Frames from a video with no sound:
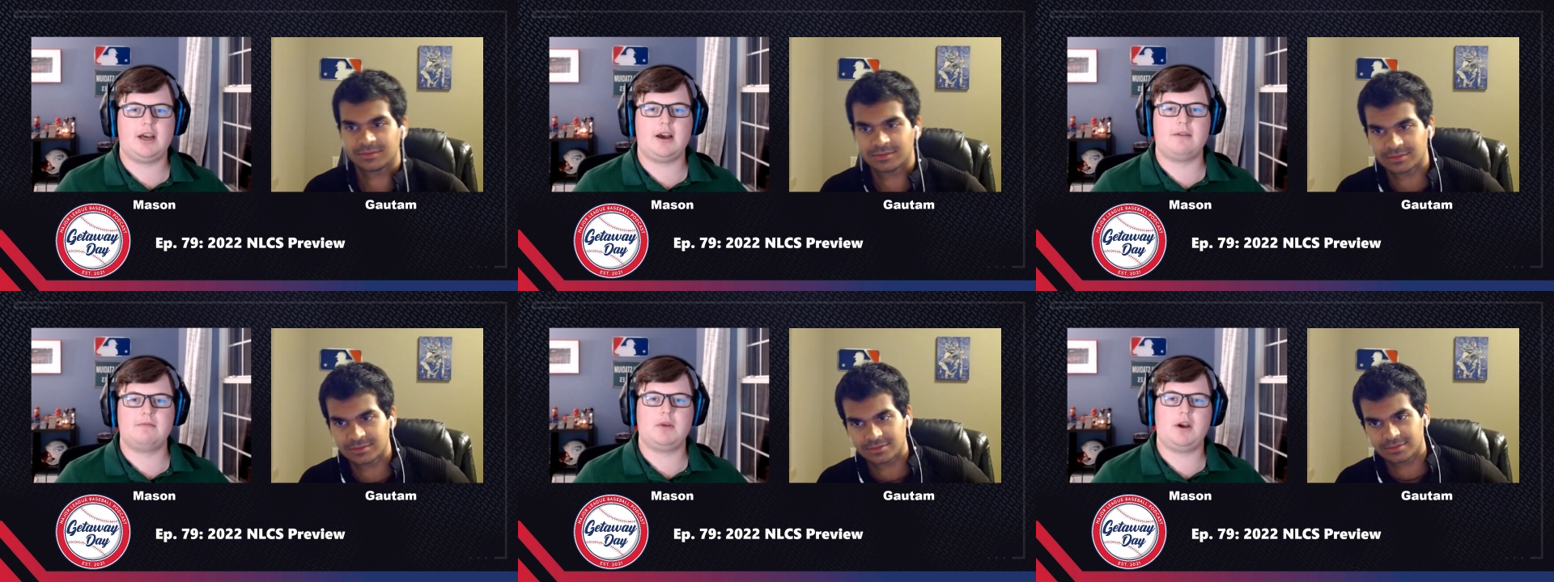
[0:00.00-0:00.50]

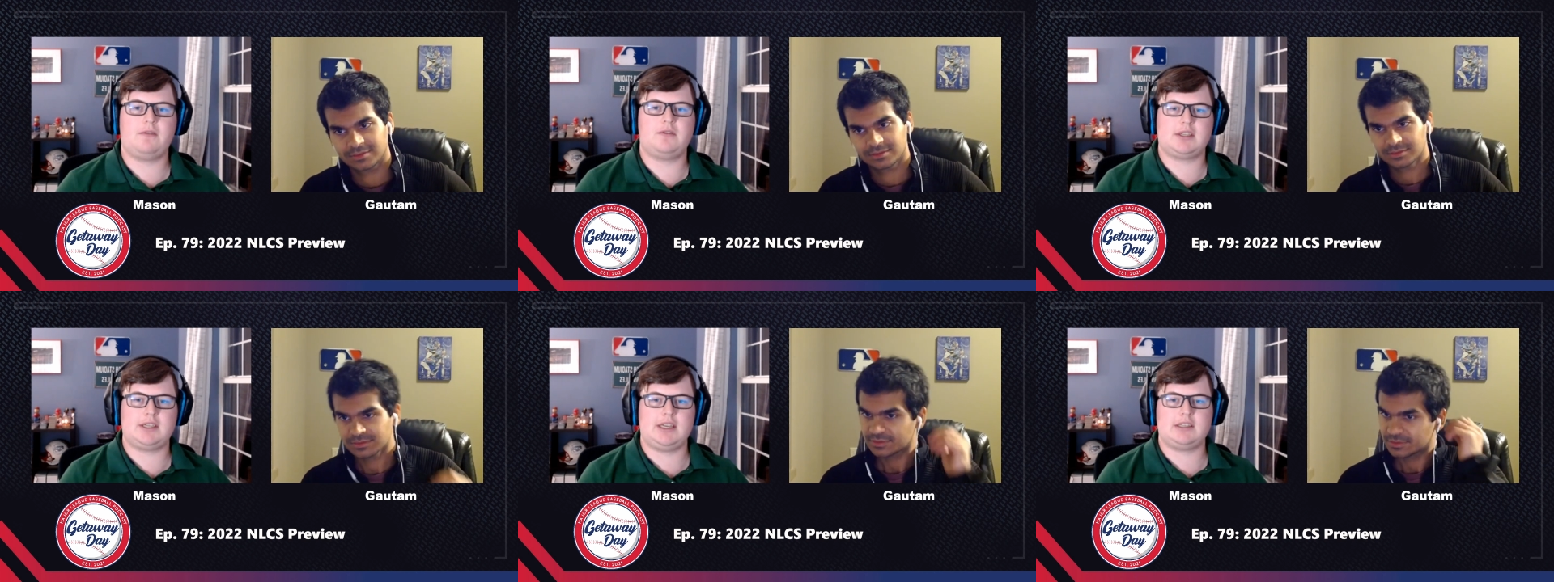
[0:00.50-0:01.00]
Speaker 1: uh, of
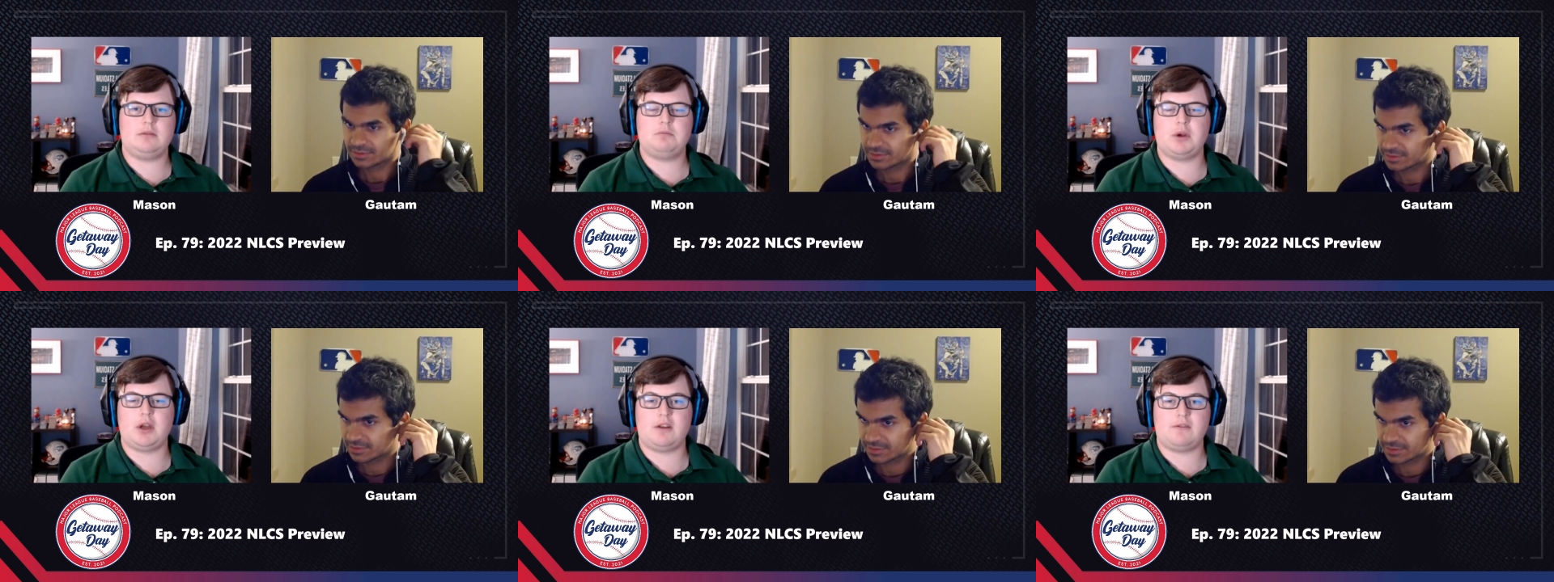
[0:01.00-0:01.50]
the season.
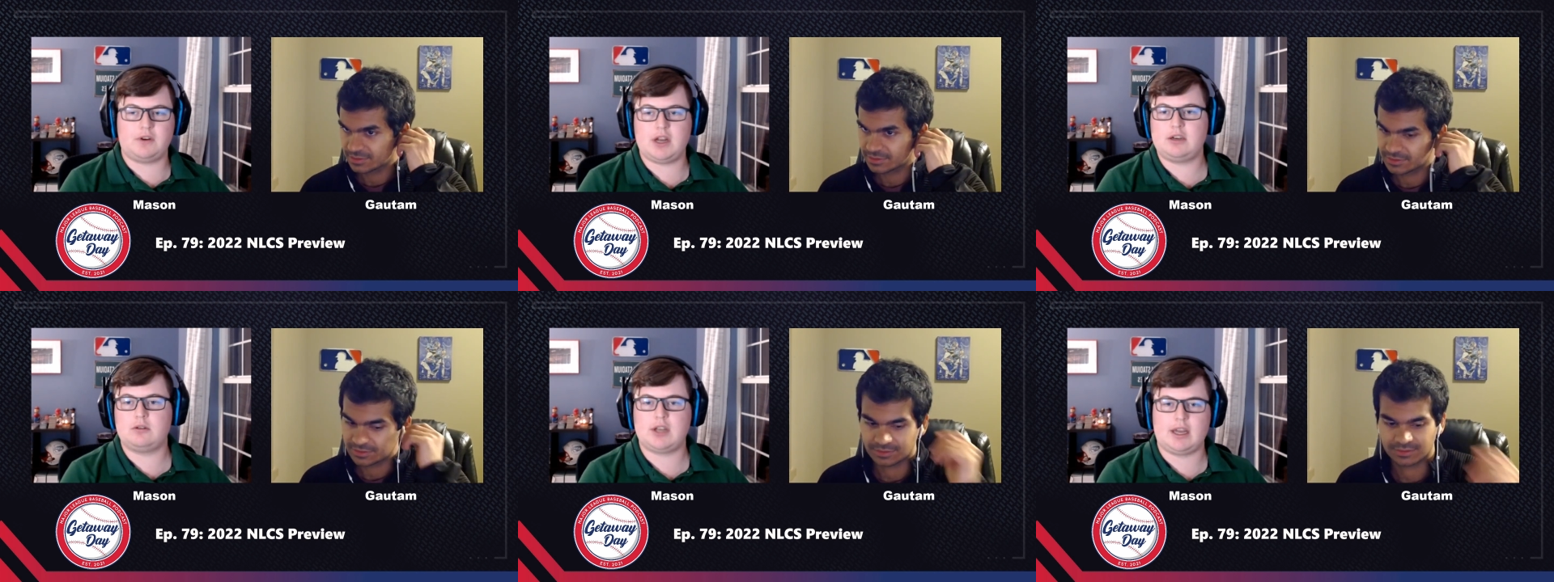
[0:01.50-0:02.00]
But
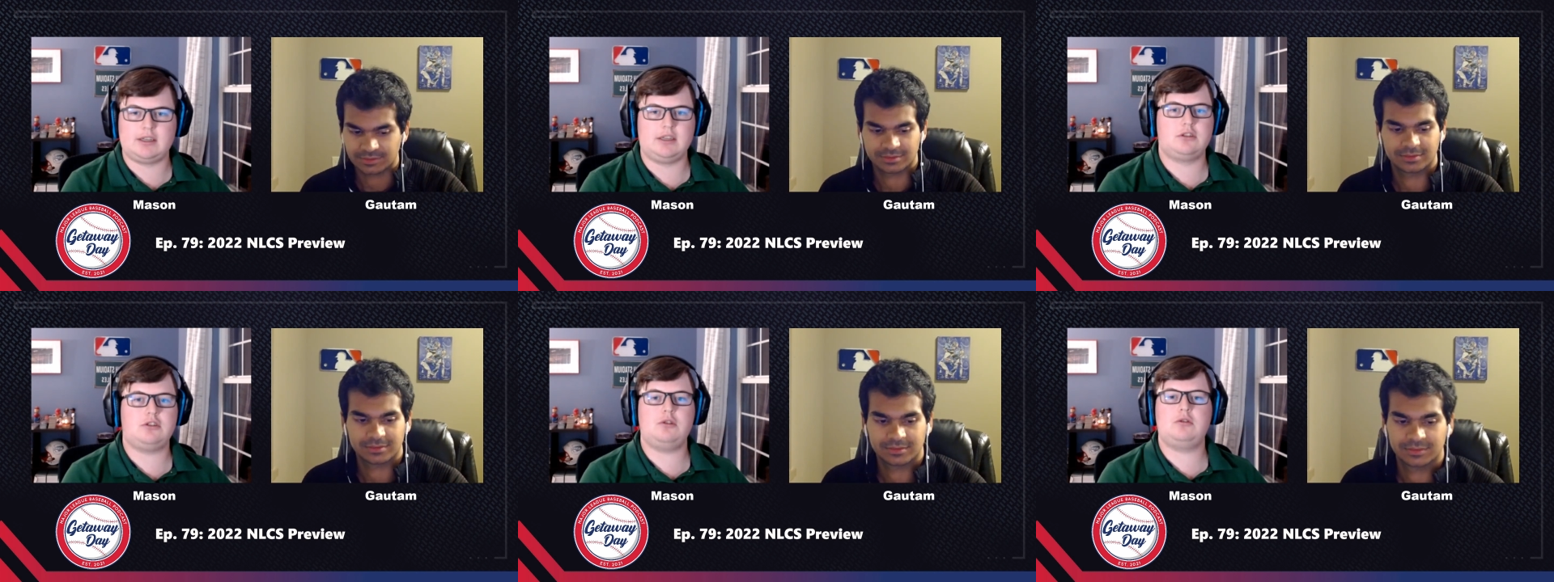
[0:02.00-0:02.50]
Fernando
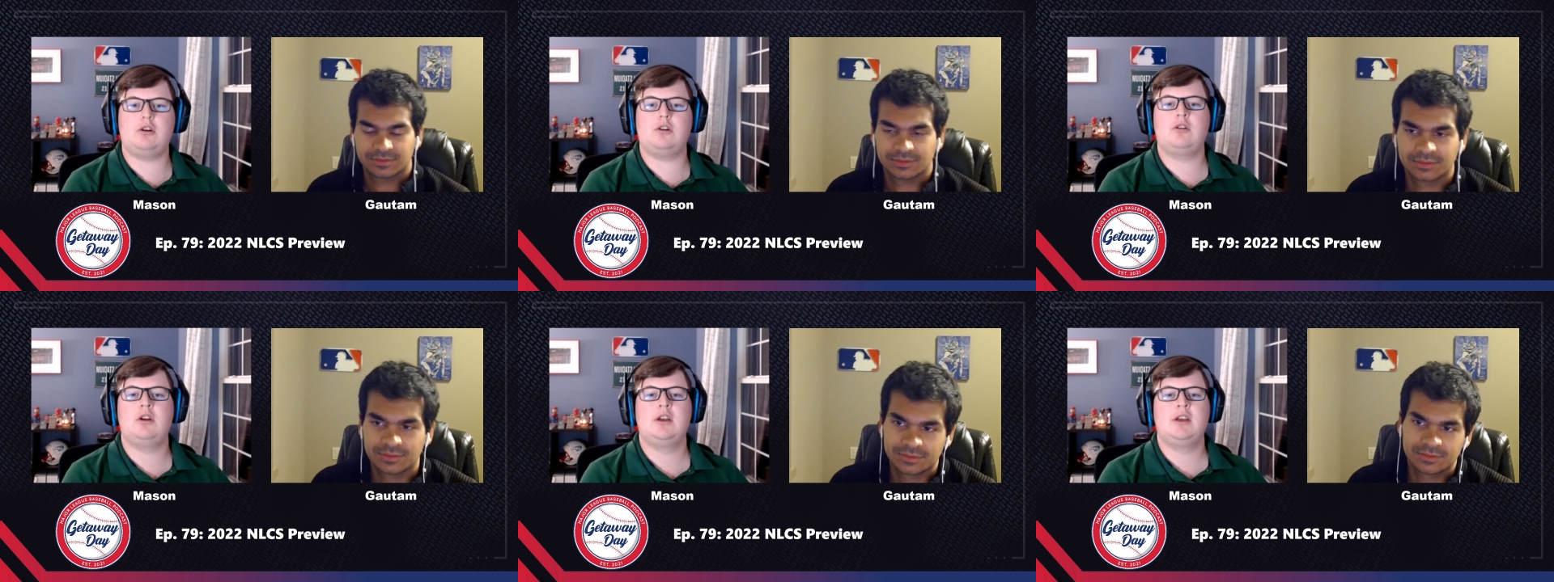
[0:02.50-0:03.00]
Tatis
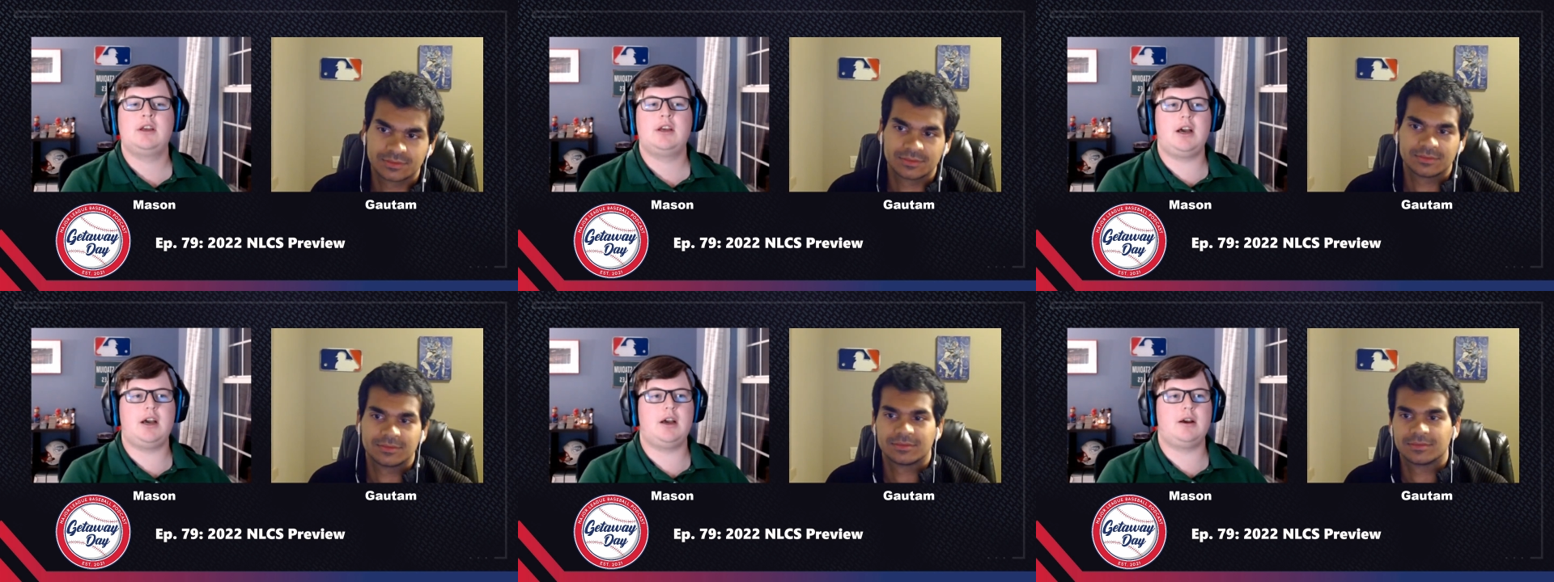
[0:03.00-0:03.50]
Jr.,
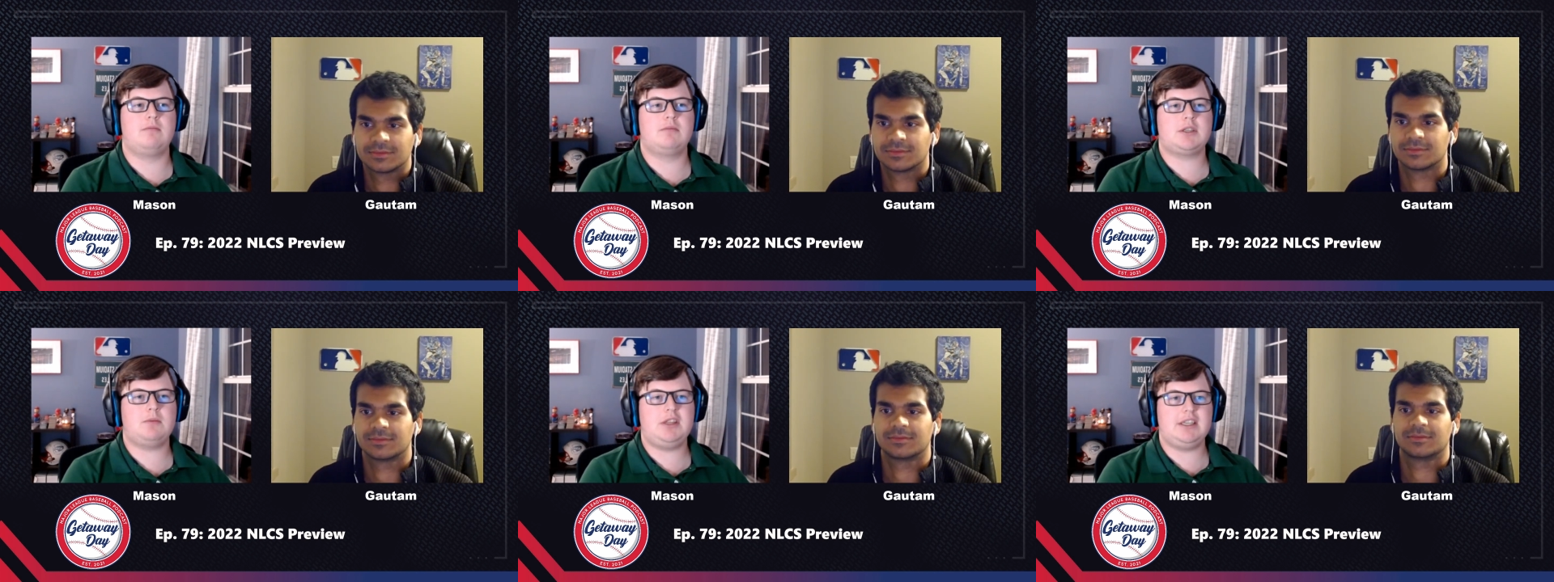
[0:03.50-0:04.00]
um,
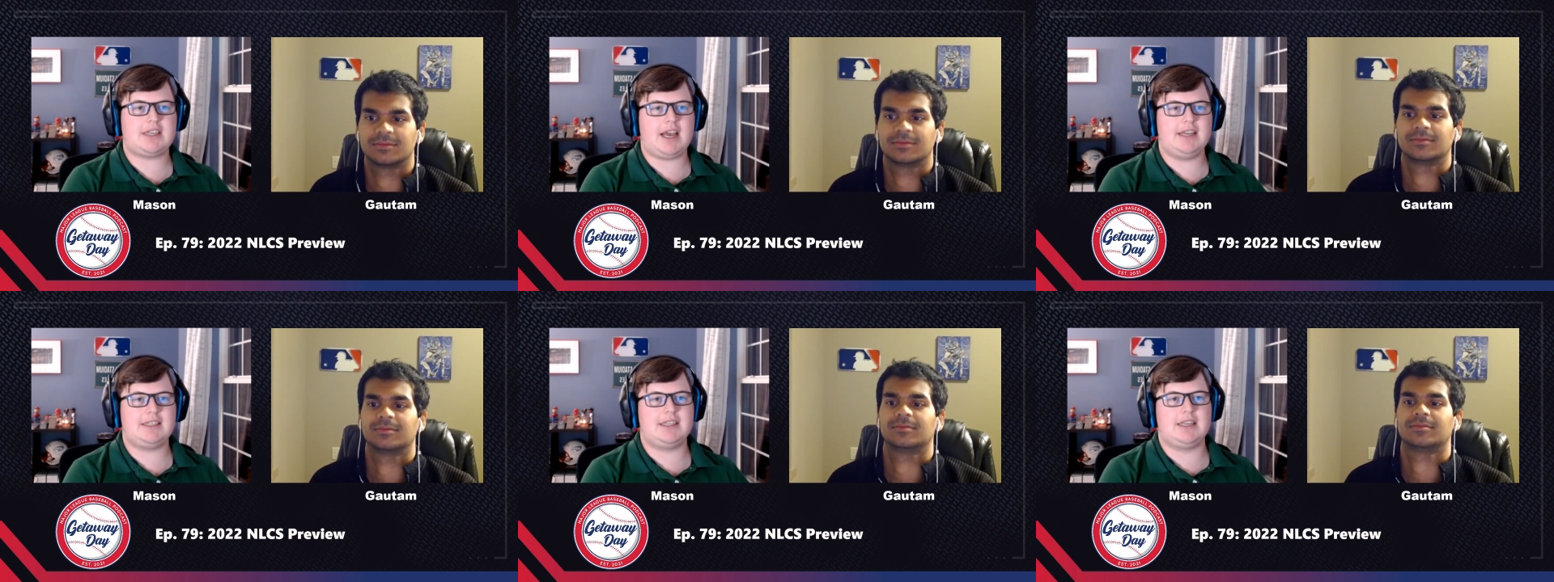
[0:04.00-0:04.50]
some of these
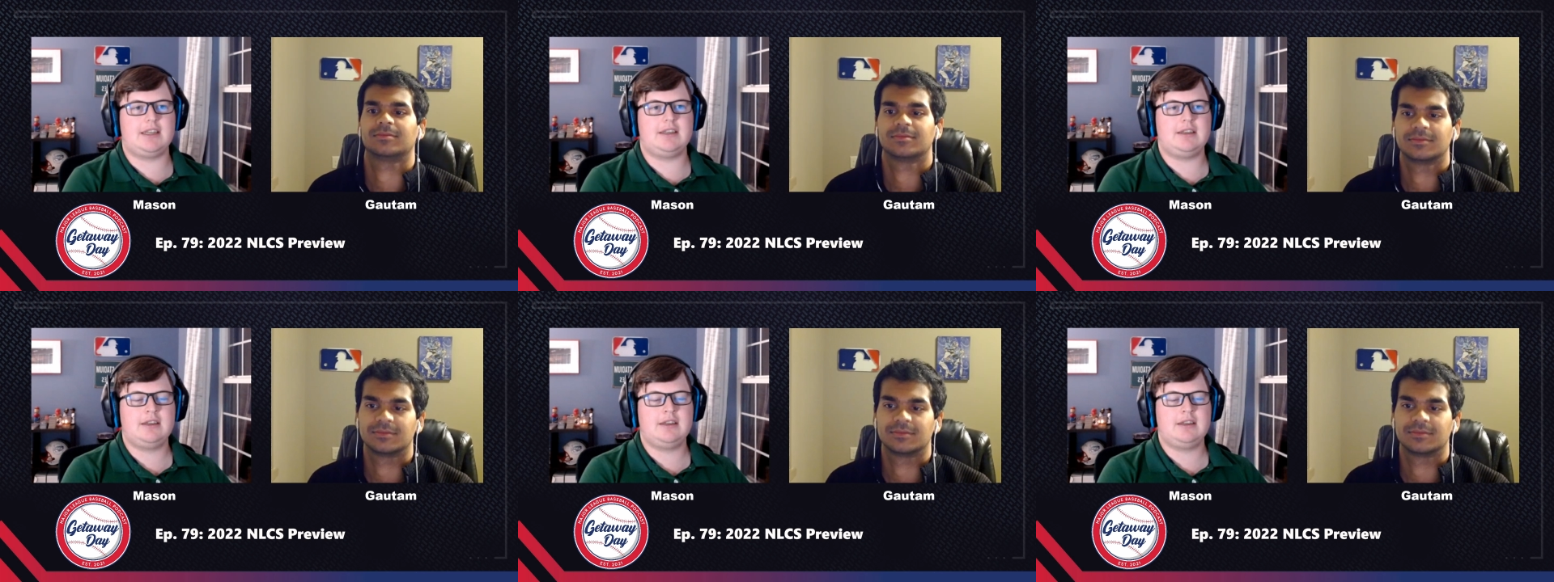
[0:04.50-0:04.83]
guys that